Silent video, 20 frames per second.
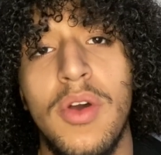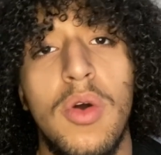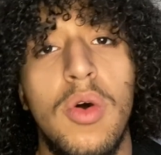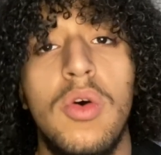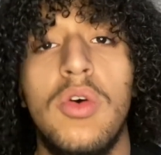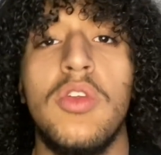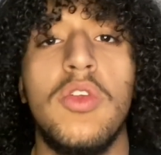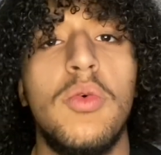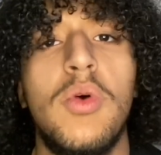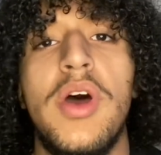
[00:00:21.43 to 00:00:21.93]

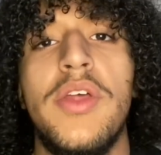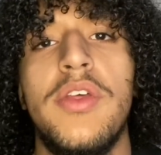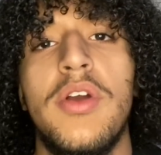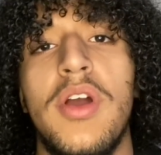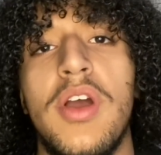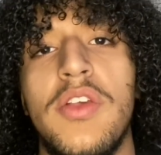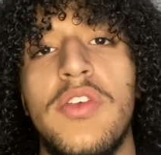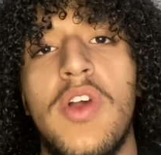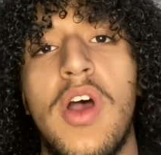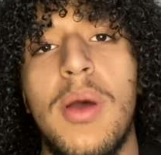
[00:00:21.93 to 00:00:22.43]
cold weather
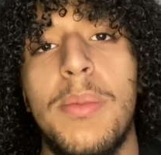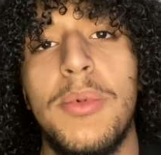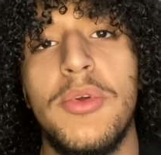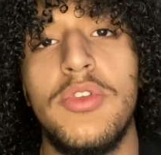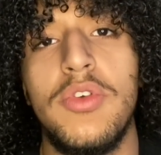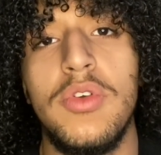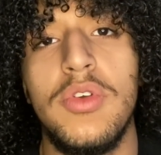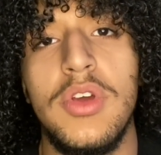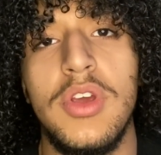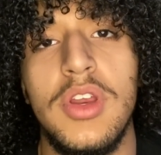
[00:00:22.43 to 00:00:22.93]
as an
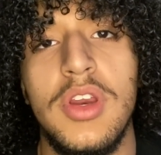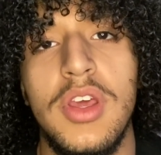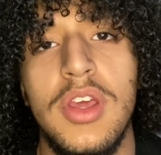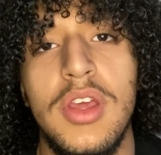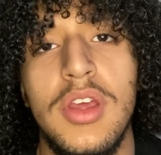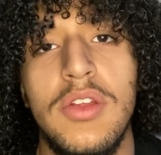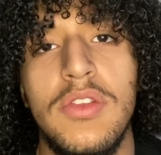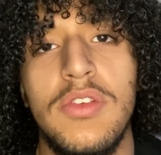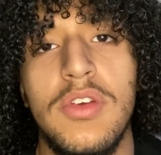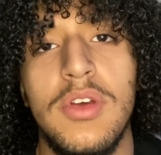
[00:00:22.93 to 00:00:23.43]

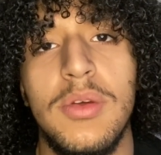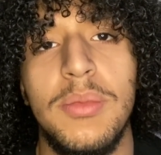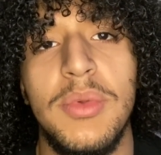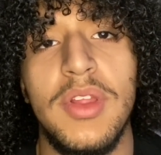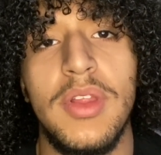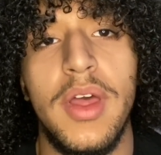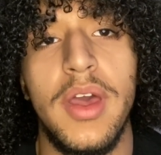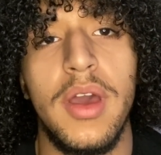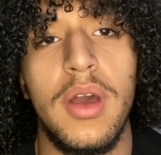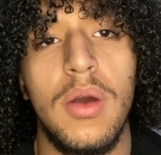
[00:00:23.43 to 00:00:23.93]
opportunity to be
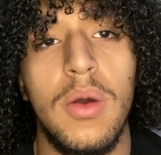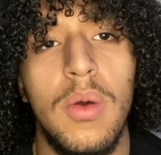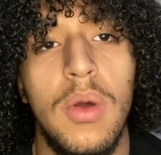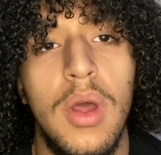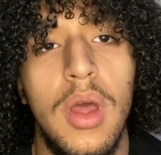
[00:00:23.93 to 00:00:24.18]
like,